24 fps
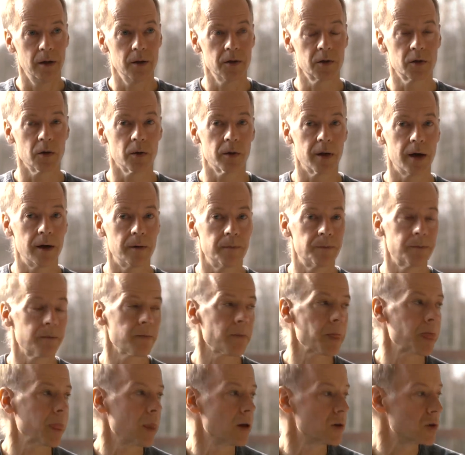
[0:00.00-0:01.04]
So
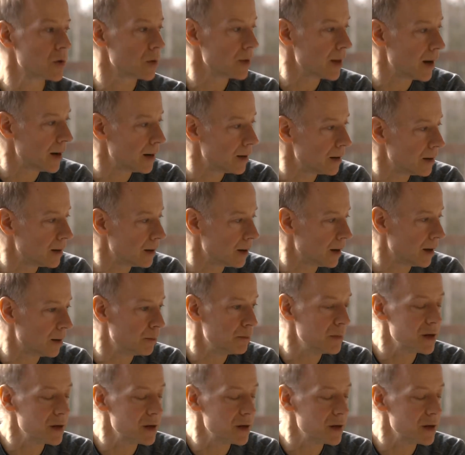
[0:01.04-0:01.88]
that a